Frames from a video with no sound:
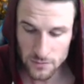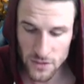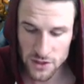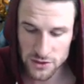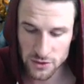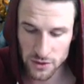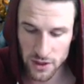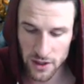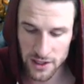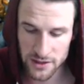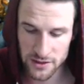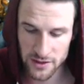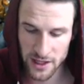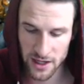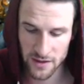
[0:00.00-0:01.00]
So we'll go ahead and
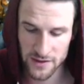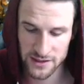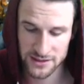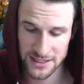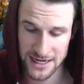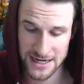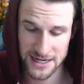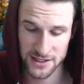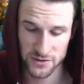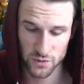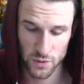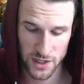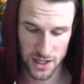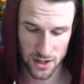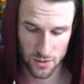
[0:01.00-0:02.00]
do that on this side as
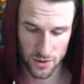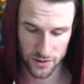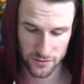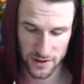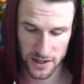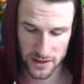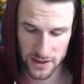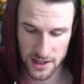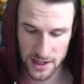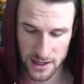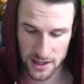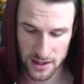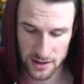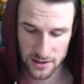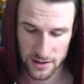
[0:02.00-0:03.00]
well. One right
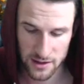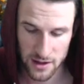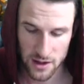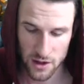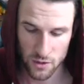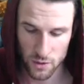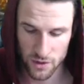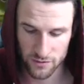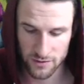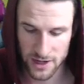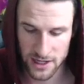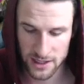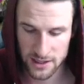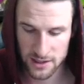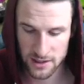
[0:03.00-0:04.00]
there, one
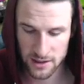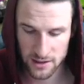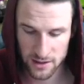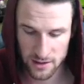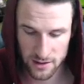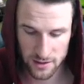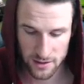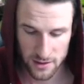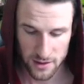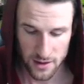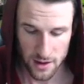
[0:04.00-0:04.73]
right here,